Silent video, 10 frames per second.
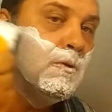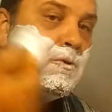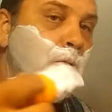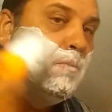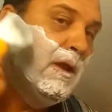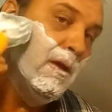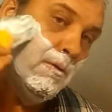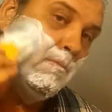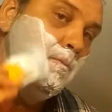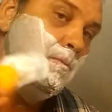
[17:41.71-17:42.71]
soap
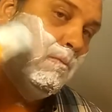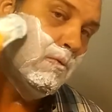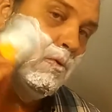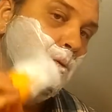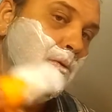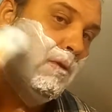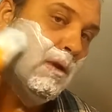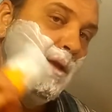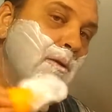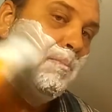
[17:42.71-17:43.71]
down toward the
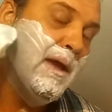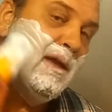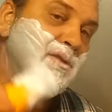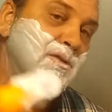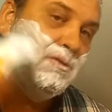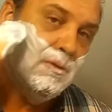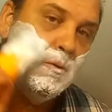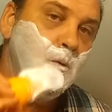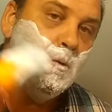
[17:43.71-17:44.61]
later passes.